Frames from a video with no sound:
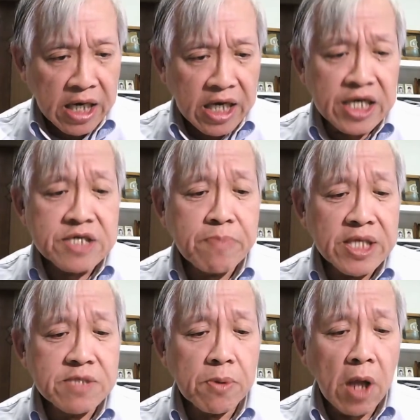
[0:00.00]

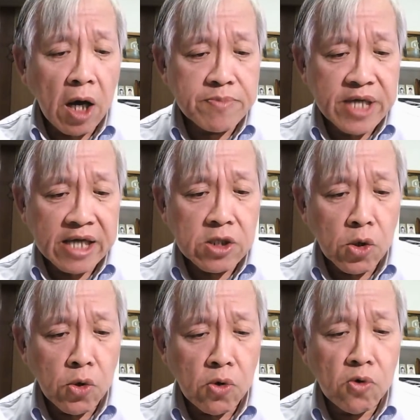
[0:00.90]
indispensable object
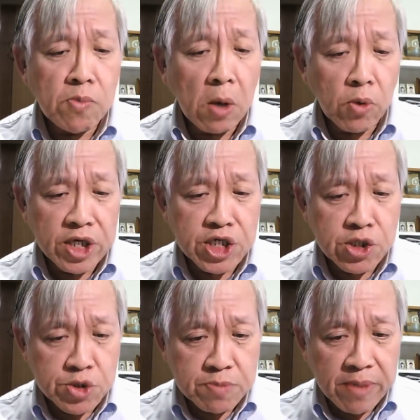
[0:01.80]
whom wished
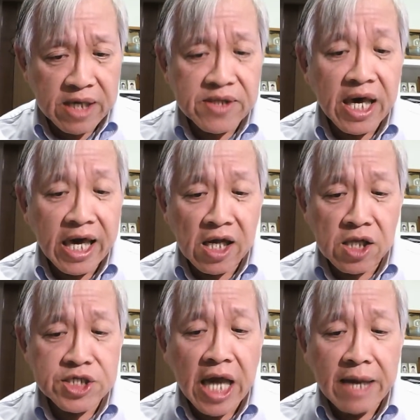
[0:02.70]
to speak the
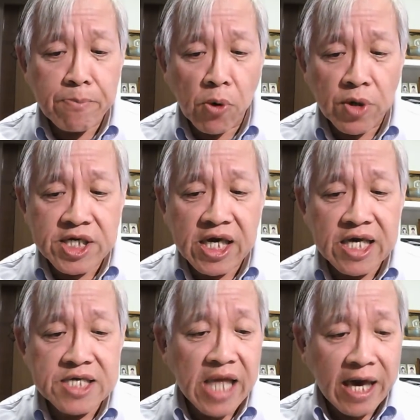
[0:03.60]
English and
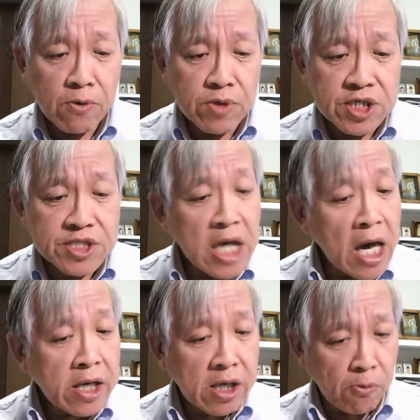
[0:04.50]
Portuguese languages
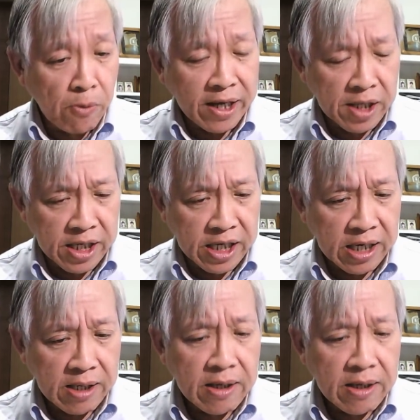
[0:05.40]
correctly.